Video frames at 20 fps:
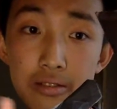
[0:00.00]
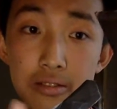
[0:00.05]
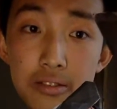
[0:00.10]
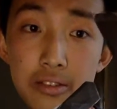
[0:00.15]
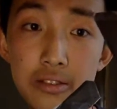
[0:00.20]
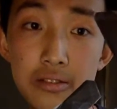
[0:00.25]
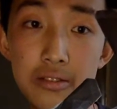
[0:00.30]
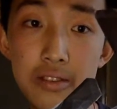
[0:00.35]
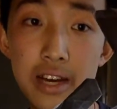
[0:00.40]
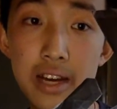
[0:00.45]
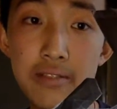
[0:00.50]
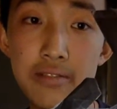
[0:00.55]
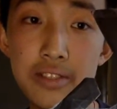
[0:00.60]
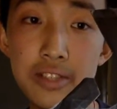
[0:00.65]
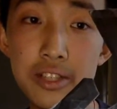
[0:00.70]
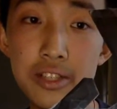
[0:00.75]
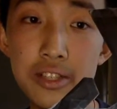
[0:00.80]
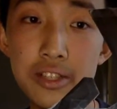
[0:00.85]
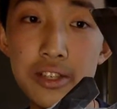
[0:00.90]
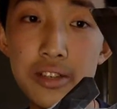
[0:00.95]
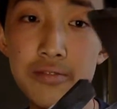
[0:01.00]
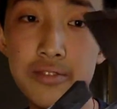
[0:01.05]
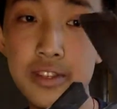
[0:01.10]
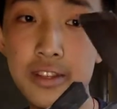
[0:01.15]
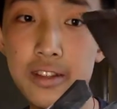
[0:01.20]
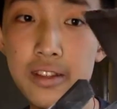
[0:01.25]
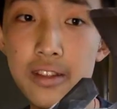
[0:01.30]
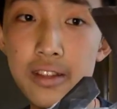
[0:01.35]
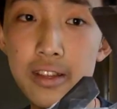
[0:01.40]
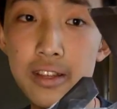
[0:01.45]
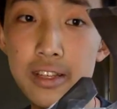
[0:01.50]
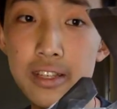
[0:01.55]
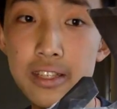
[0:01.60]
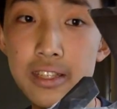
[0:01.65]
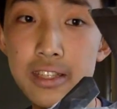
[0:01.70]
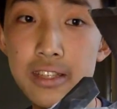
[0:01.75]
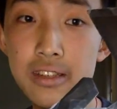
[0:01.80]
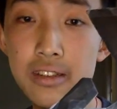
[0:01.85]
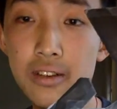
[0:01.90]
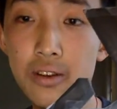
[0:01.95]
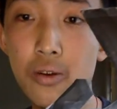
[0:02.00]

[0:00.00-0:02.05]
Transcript: You have to shift this